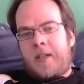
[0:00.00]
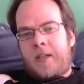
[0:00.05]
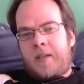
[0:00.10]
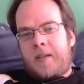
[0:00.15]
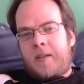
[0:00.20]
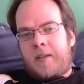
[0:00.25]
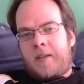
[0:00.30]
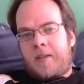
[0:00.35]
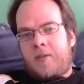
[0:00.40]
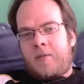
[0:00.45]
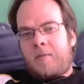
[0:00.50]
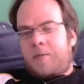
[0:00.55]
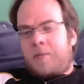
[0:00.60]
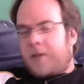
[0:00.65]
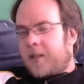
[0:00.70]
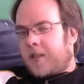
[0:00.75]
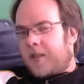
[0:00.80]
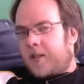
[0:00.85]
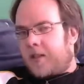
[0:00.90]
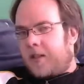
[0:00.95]
through
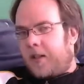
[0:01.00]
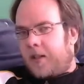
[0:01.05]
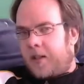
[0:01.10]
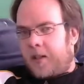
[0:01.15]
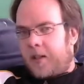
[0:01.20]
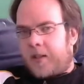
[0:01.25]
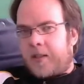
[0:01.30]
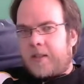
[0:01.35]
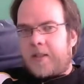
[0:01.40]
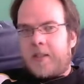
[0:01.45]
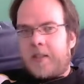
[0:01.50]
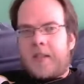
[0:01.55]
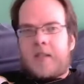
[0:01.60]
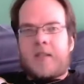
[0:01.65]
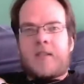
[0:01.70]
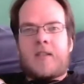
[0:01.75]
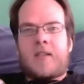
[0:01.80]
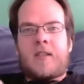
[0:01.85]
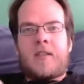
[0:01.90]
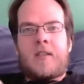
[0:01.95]
Prison Architect,
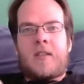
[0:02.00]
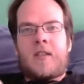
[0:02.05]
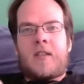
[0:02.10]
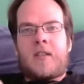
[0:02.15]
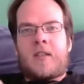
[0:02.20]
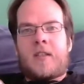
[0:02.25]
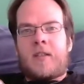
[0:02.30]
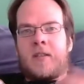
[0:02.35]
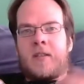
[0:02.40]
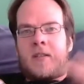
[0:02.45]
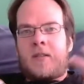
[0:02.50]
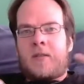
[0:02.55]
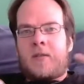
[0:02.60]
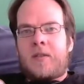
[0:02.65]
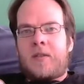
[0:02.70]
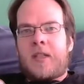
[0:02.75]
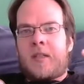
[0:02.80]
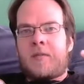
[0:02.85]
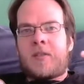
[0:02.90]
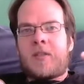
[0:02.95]
2
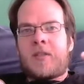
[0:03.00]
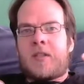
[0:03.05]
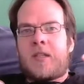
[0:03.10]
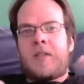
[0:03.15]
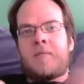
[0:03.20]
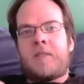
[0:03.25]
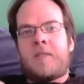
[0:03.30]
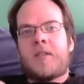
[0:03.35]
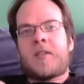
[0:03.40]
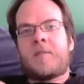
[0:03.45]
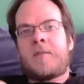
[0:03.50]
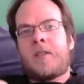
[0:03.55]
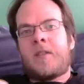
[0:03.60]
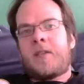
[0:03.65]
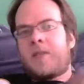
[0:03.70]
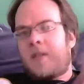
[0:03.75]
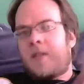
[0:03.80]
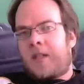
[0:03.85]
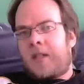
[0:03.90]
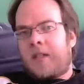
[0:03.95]
times sandbox mode
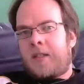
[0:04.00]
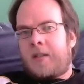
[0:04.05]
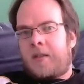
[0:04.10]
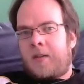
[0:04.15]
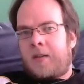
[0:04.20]
and